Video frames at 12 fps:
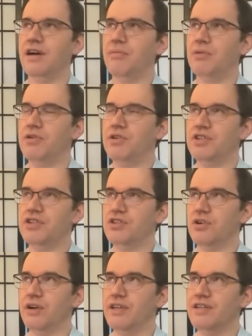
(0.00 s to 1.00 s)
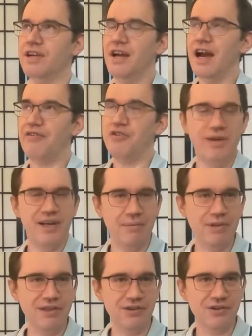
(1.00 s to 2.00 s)
approach to stories. I have to admit,
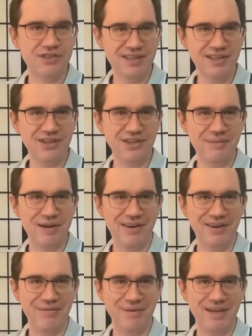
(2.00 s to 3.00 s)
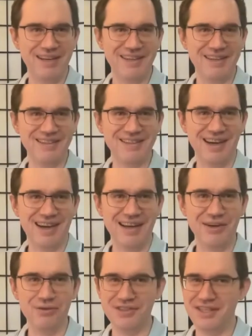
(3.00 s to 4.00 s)
I'm a little cynical about it because I
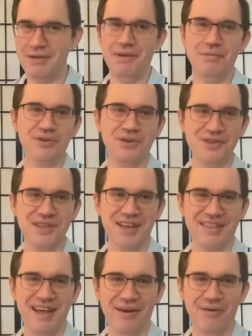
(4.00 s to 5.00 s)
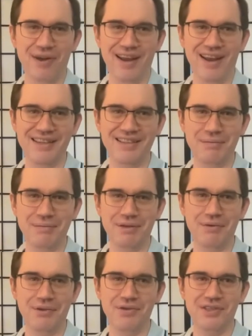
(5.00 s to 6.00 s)
don't see people using it that way. I see
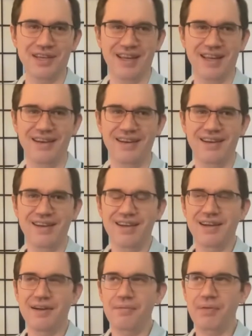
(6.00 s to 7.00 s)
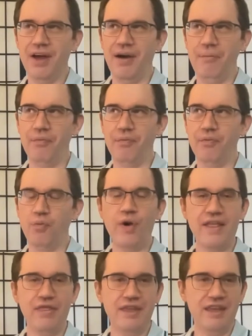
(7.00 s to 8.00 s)
people using it
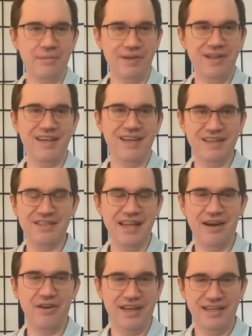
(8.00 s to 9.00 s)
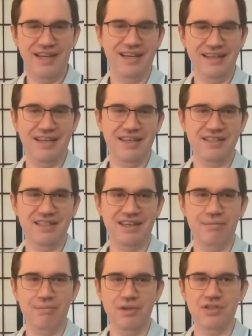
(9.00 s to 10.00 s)
when the ability is there. It tends to
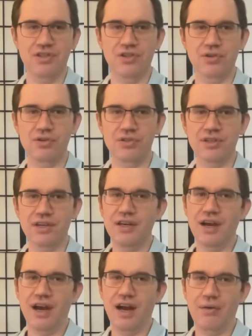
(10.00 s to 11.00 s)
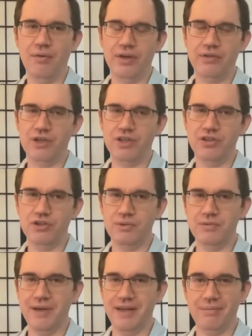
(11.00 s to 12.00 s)
get misused. What's your
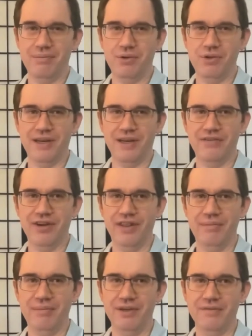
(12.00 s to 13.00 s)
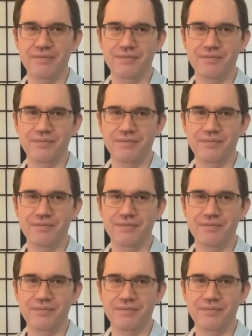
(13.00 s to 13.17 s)
perspective on that, Bill?